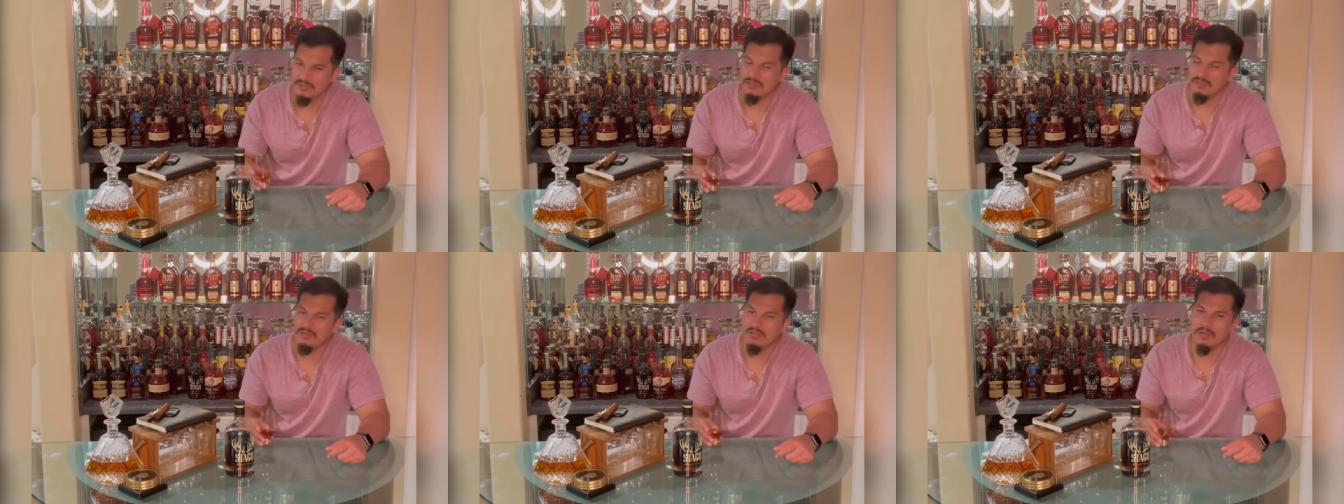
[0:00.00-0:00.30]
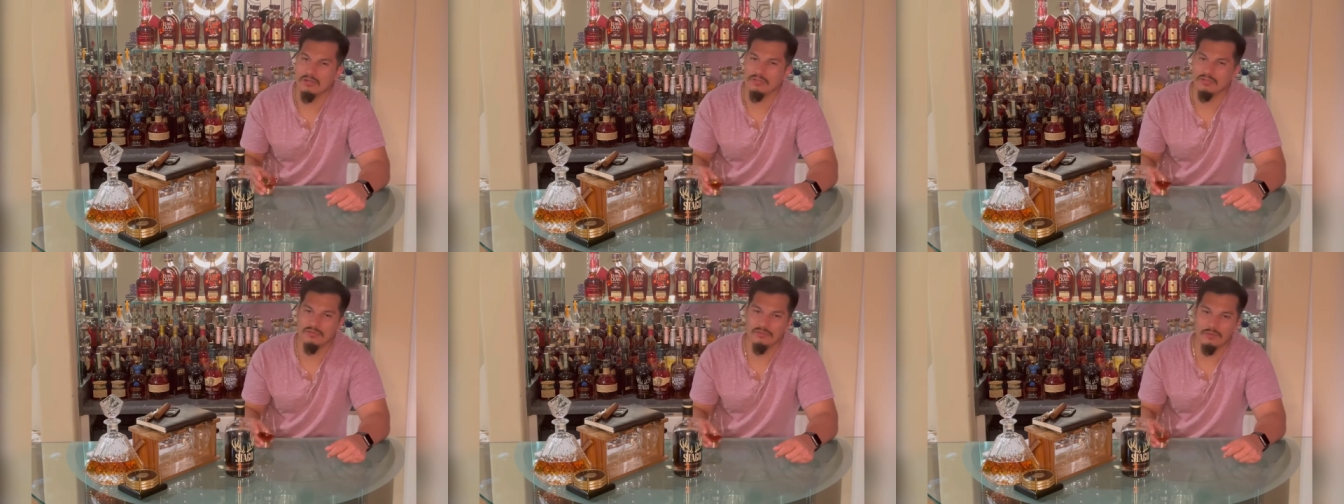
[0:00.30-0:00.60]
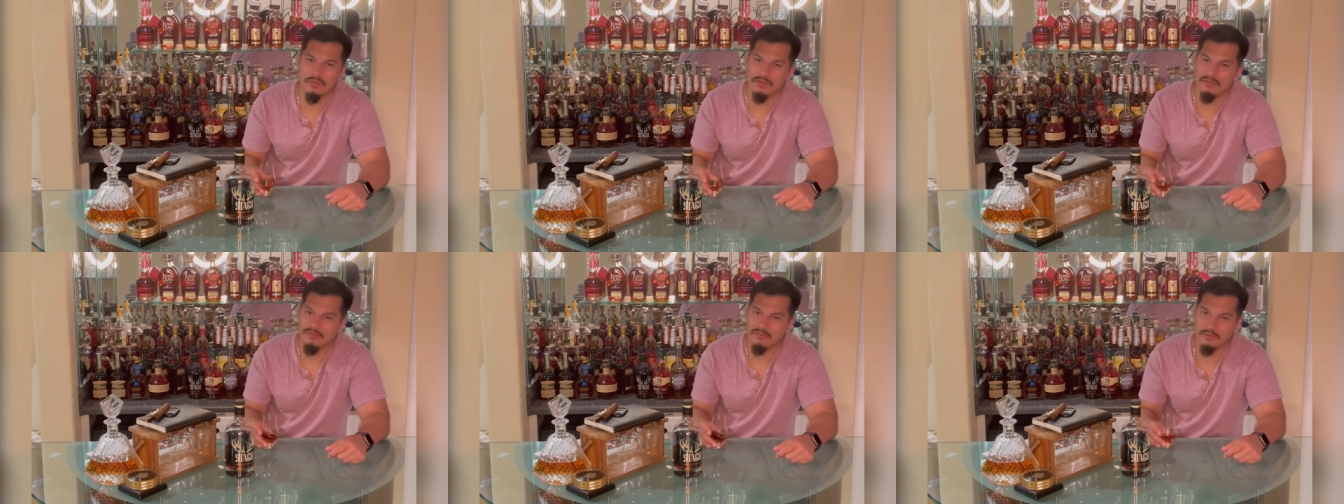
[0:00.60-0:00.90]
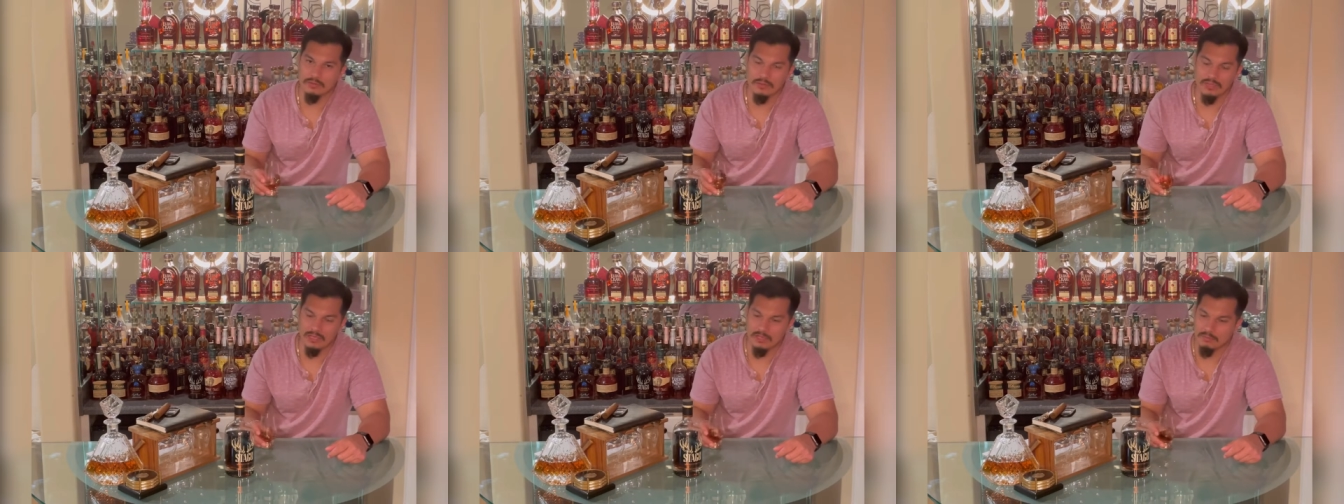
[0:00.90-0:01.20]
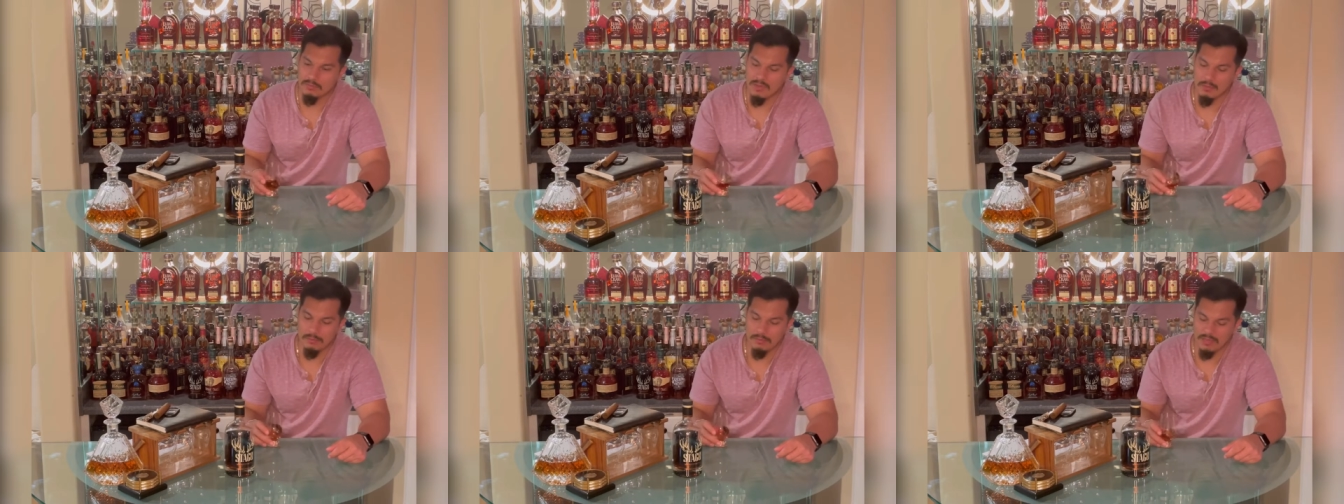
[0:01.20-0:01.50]
a touch of red fruit, like
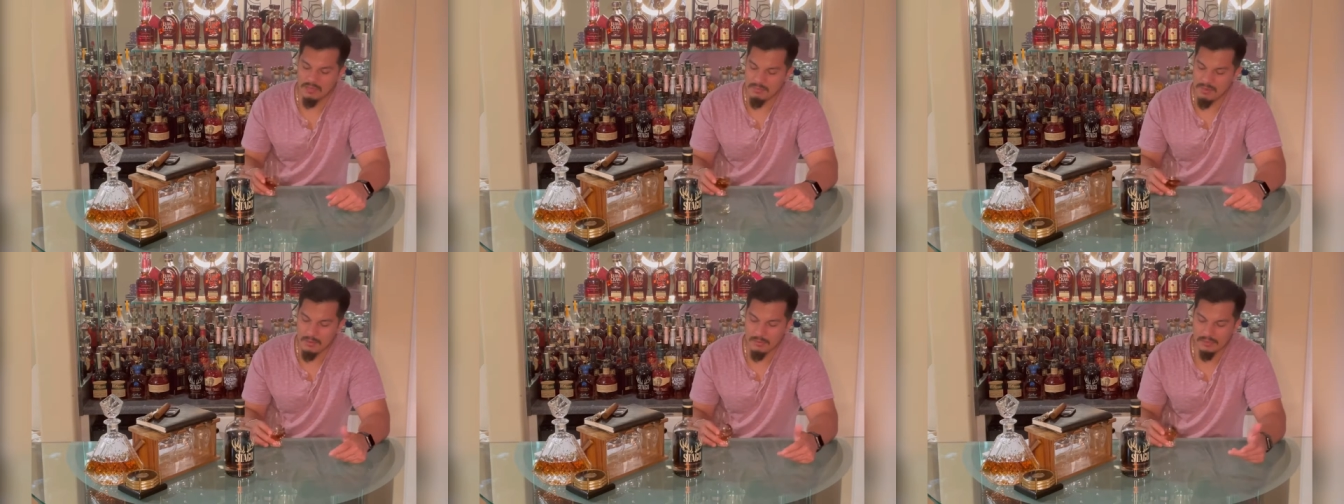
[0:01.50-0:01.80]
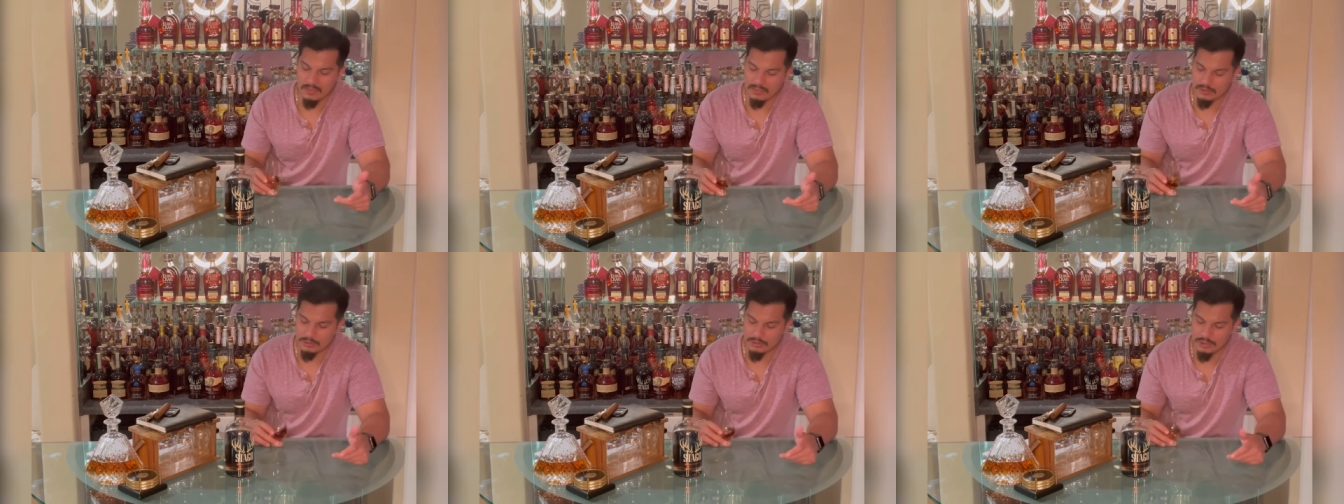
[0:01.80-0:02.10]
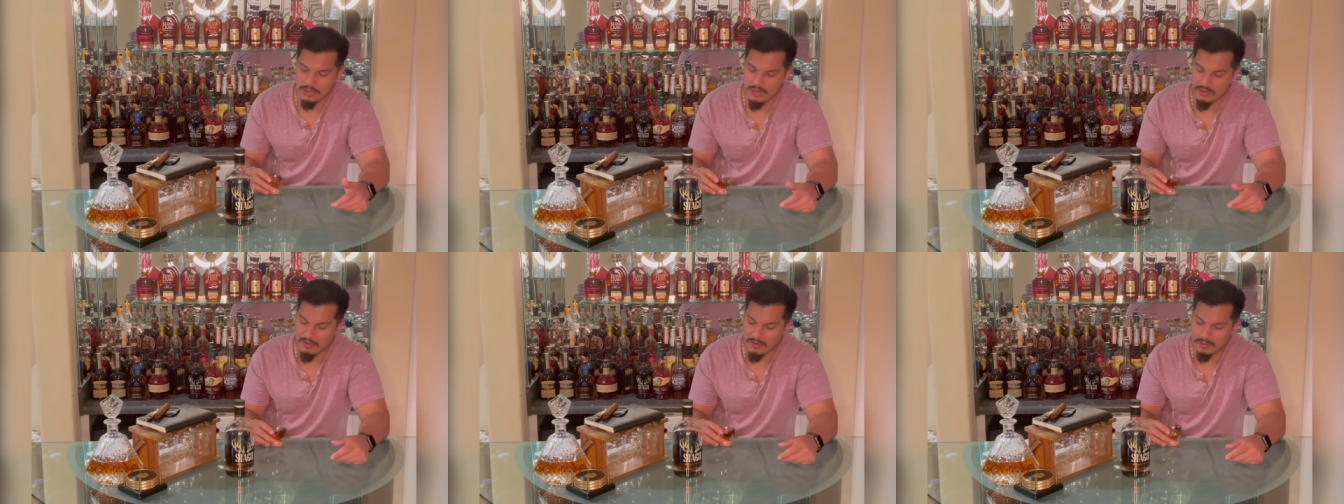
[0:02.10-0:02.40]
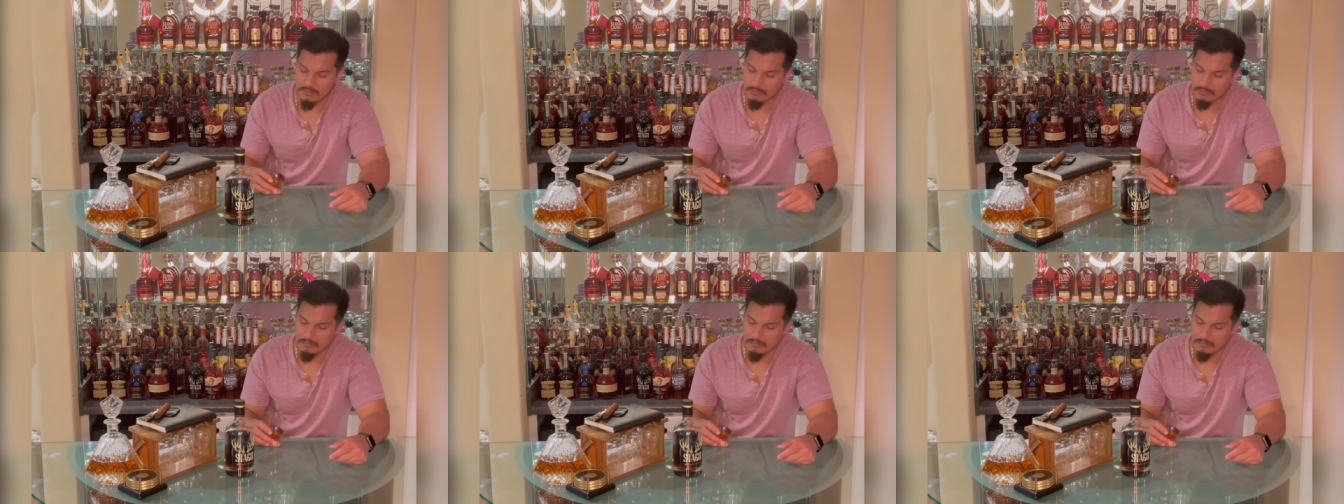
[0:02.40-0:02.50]
maybe like maybe like cherry.